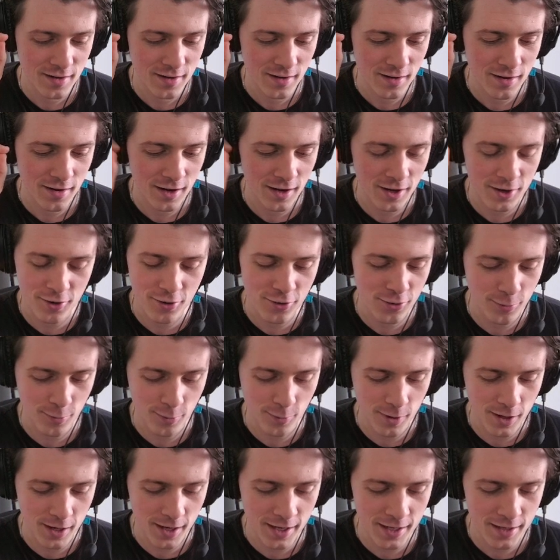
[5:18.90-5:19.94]
I don't know
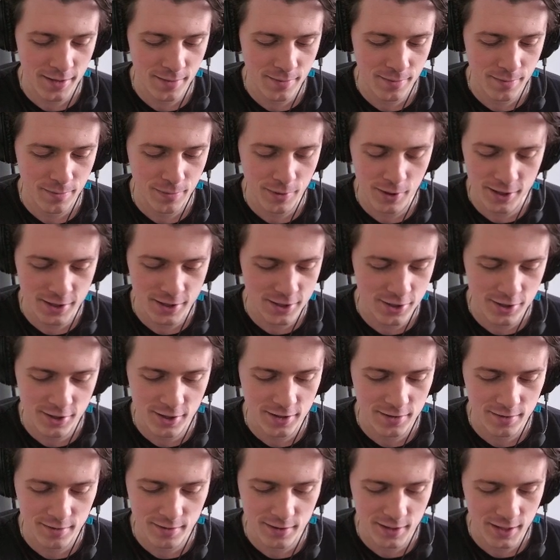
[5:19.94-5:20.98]
why, but I just
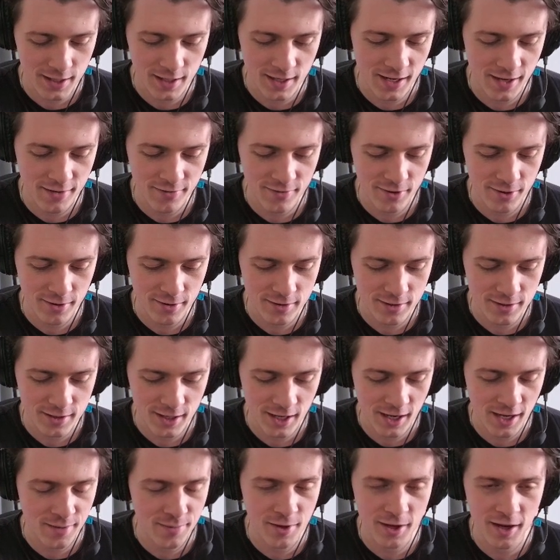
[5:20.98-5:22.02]
never
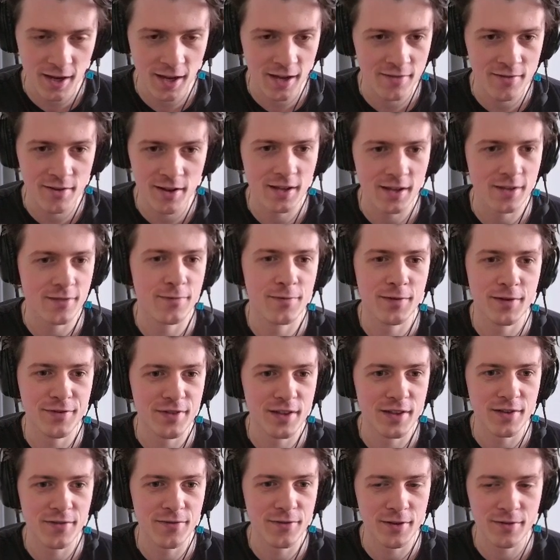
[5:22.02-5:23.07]
time it. I have like a
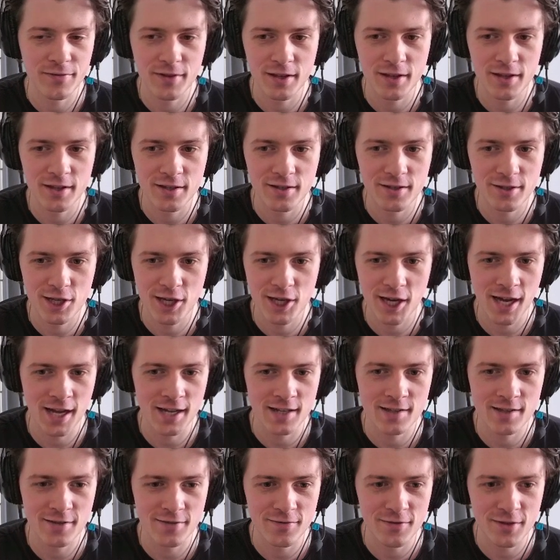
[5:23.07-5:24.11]
50-50
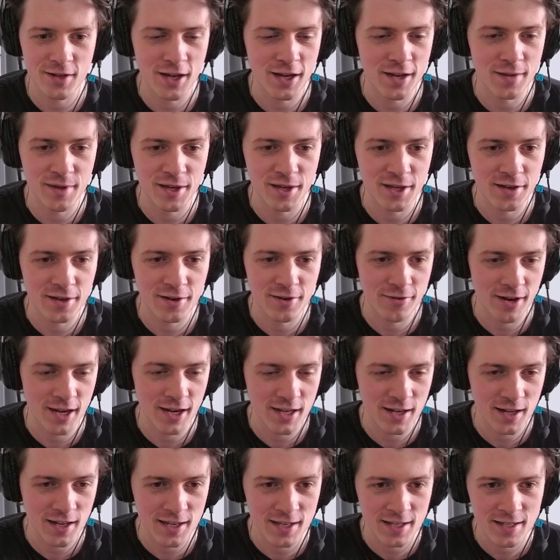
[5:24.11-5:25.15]
chance of timing it
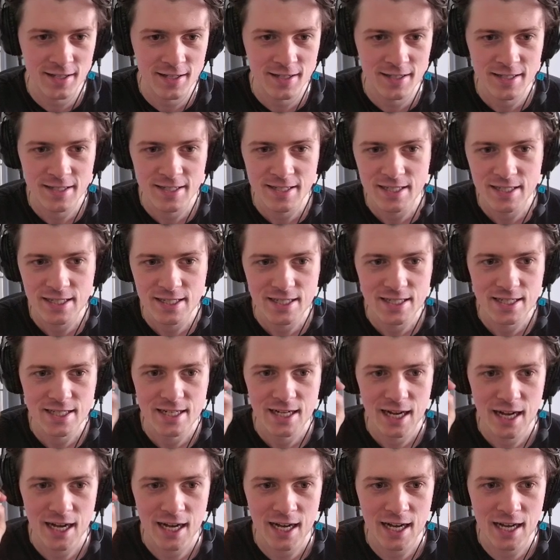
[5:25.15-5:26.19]
correctly.
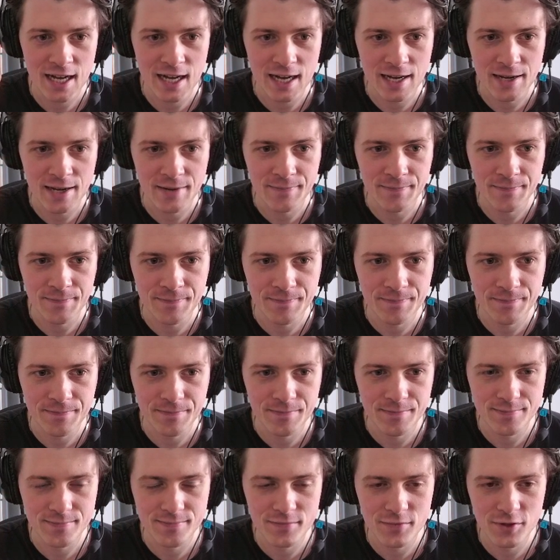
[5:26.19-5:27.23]
Um,
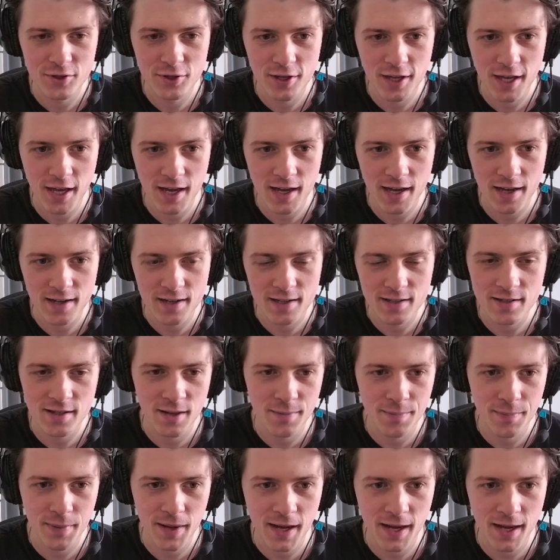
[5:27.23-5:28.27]
so yeah, it's not
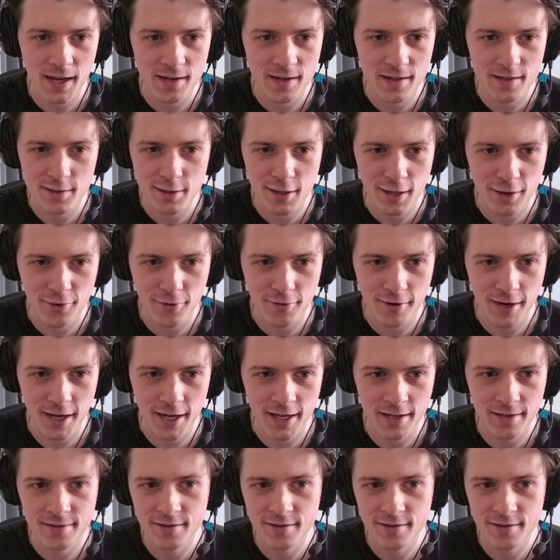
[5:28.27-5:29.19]
bad. It's not great.